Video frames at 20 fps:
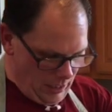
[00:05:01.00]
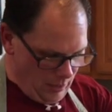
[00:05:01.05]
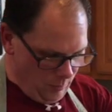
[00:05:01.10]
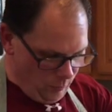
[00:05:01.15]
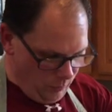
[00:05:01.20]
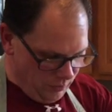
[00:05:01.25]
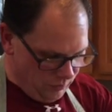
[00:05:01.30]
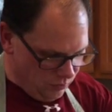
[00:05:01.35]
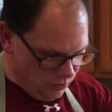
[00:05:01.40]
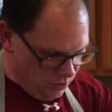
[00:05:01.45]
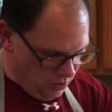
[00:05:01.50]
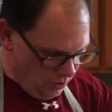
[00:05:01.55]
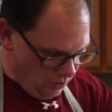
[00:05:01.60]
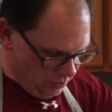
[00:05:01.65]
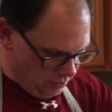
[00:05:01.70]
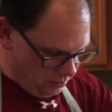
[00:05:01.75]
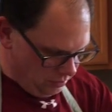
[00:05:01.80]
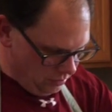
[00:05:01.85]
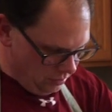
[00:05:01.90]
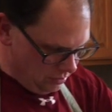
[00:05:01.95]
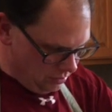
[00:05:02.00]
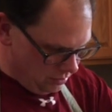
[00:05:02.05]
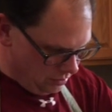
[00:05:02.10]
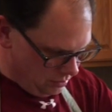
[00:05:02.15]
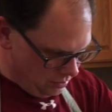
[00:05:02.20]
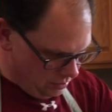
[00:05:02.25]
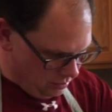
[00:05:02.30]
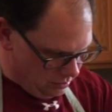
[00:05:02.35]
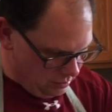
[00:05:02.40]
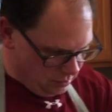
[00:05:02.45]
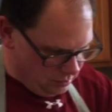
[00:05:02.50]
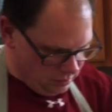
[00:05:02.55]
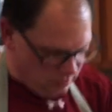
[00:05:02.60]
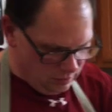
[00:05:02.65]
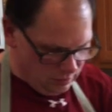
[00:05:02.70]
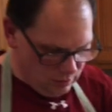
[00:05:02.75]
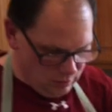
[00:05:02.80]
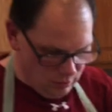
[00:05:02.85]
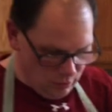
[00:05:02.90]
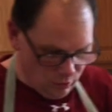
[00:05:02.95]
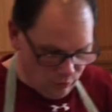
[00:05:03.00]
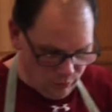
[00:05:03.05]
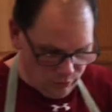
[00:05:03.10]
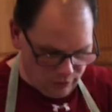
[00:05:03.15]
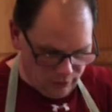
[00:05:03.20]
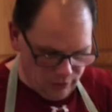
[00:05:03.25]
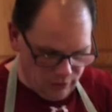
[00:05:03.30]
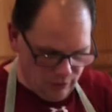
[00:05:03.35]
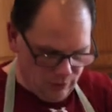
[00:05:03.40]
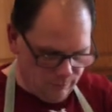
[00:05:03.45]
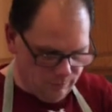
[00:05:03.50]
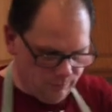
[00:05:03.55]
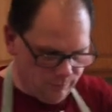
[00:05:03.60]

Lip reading: and West Virginia hot dogs are really good.